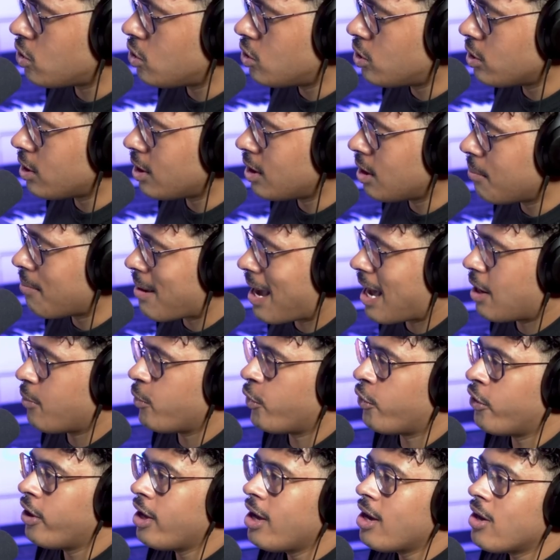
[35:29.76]
sooner than the man
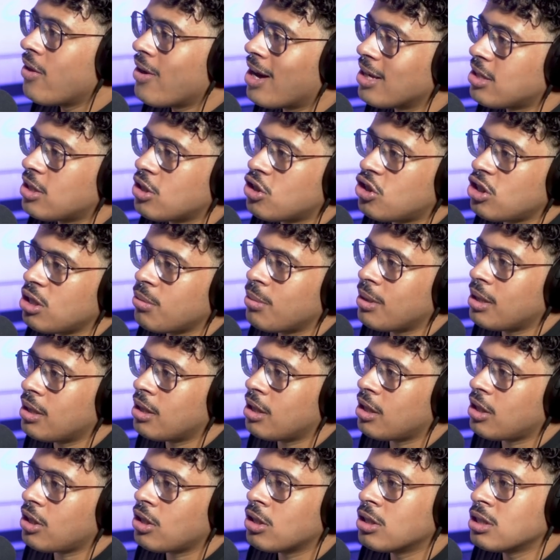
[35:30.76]
will. That's assuming
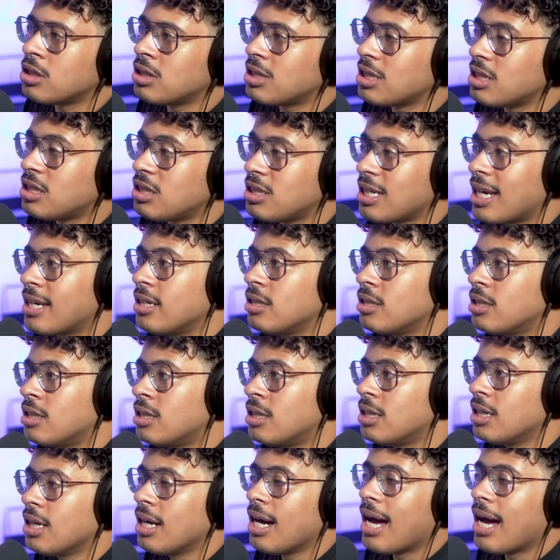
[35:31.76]
that you're cisgender.